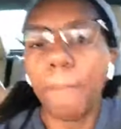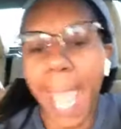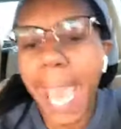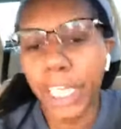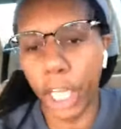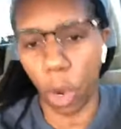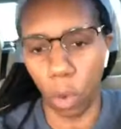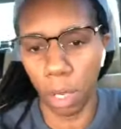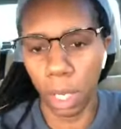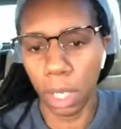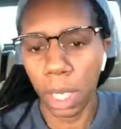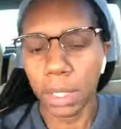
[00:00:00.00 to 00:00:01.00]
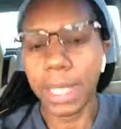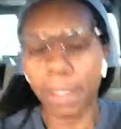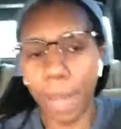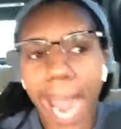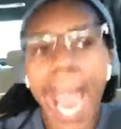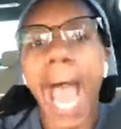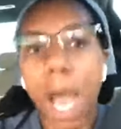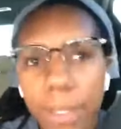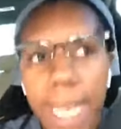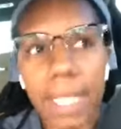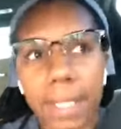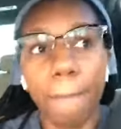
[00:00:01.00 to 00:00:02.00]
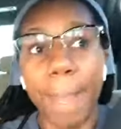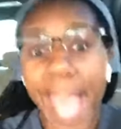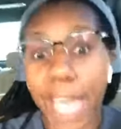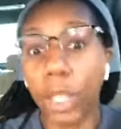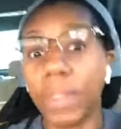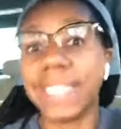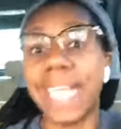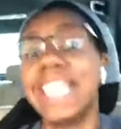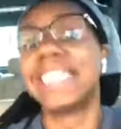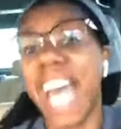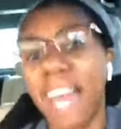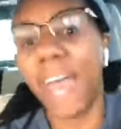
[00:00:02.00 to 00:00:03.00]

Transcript: patio. Our house has a patio that's inside